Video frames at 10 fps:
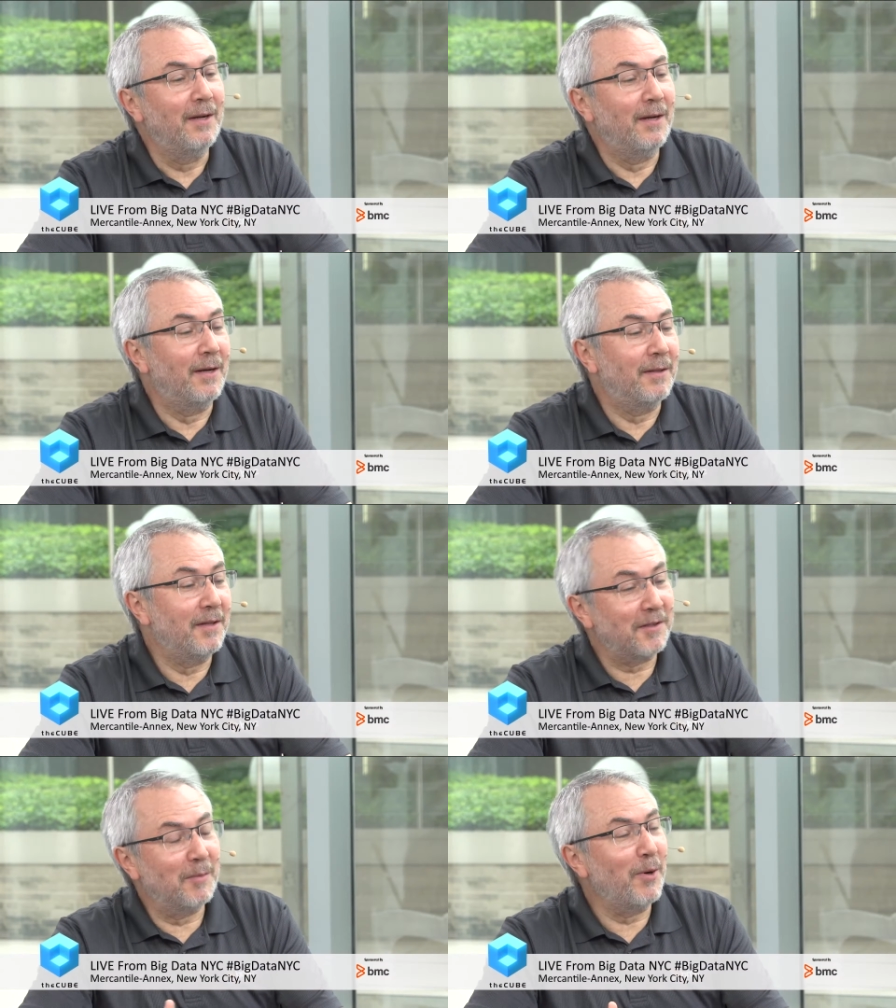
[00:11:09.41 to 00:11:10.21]
Uh,
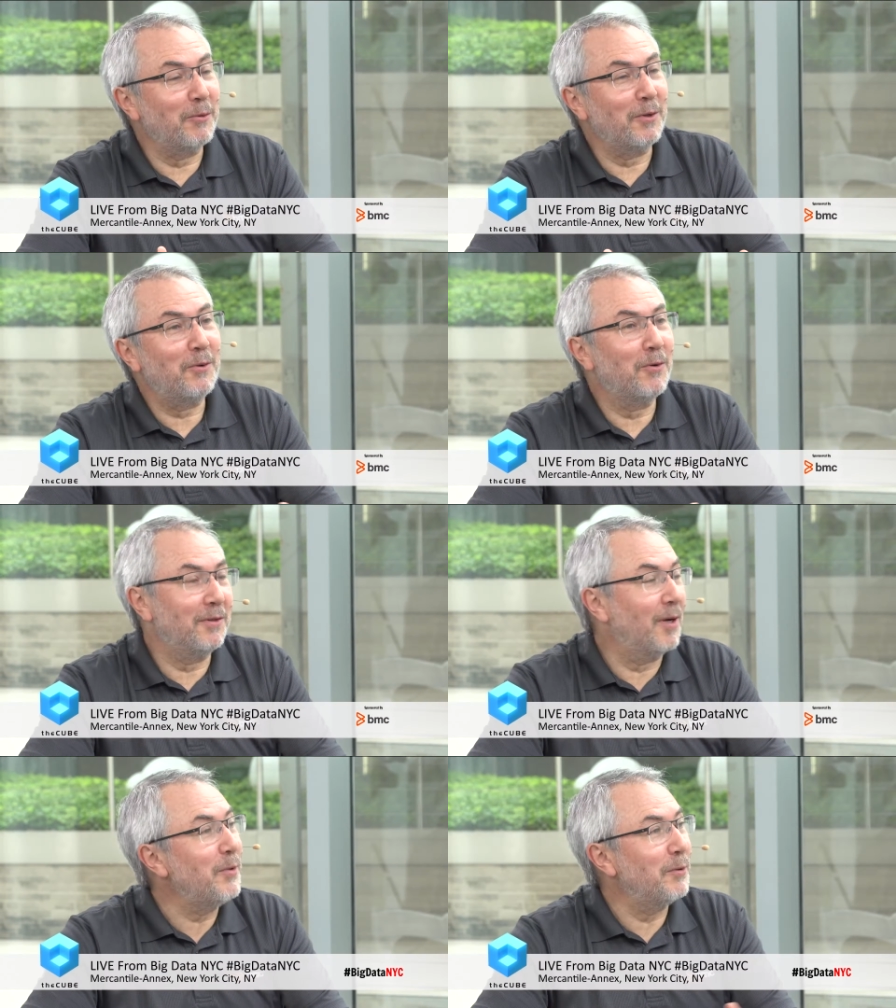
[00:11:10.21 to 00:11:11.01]
there's a component
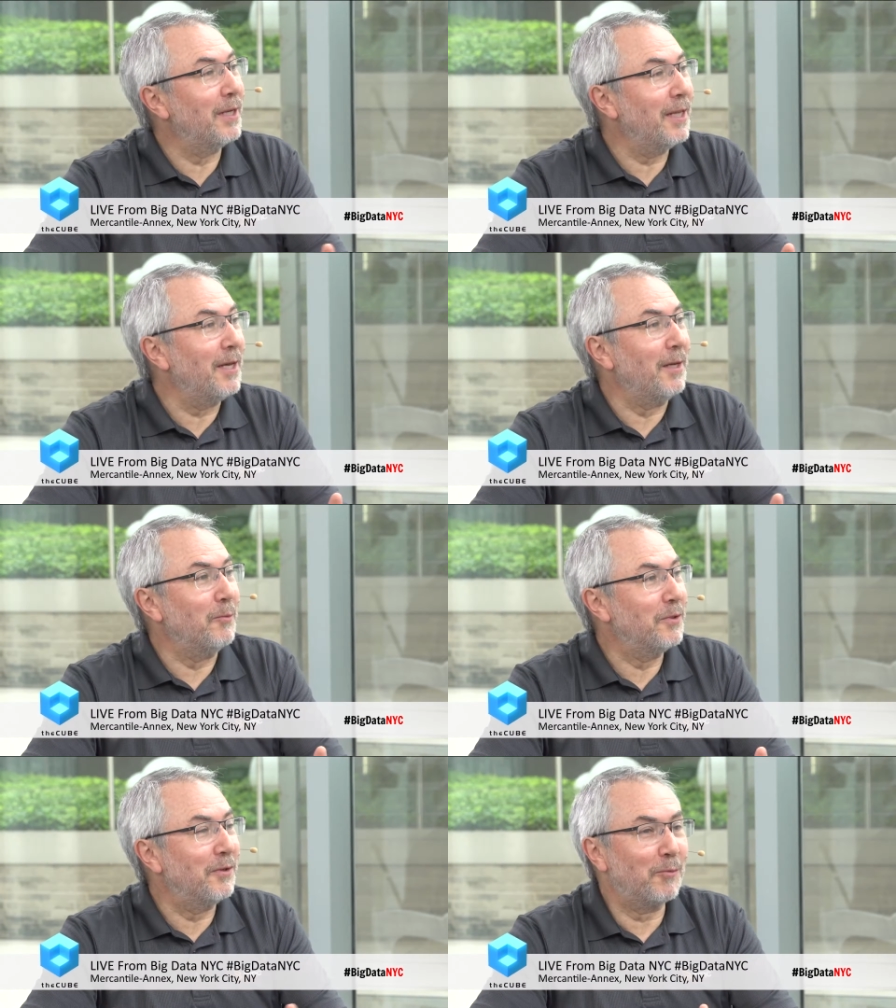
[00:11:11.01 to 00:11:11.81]
called WLA,
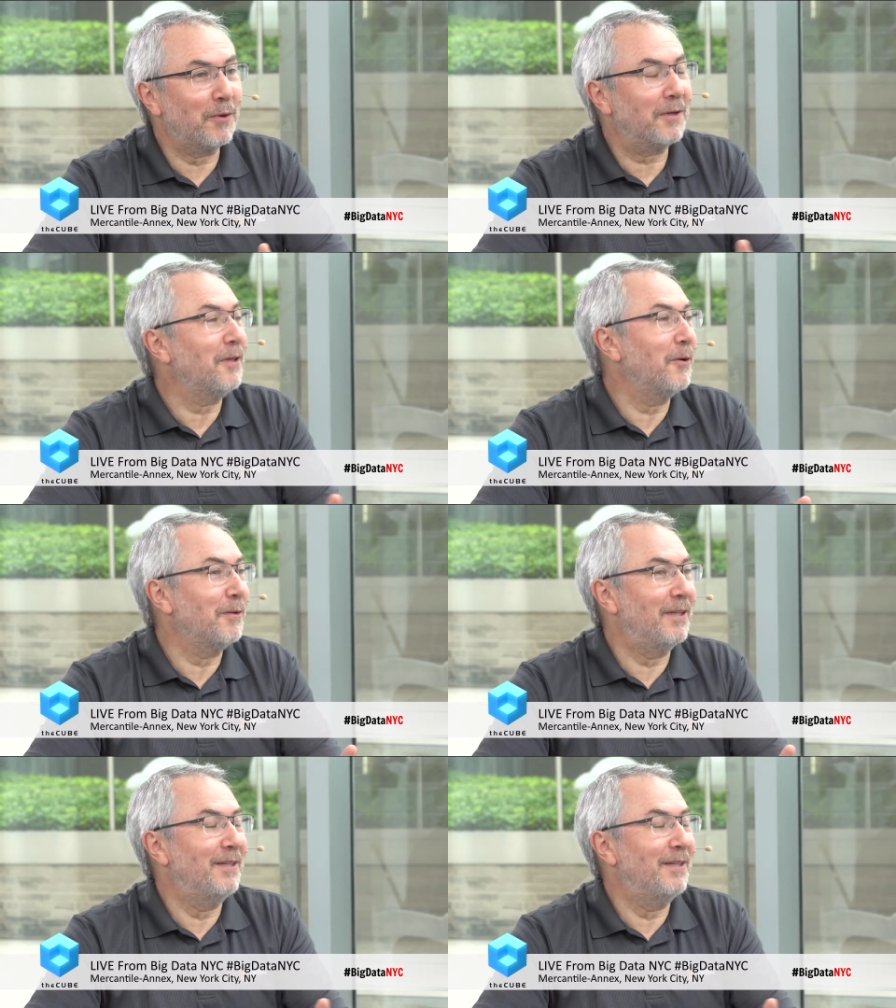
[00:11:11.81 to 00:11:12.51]
which is workload,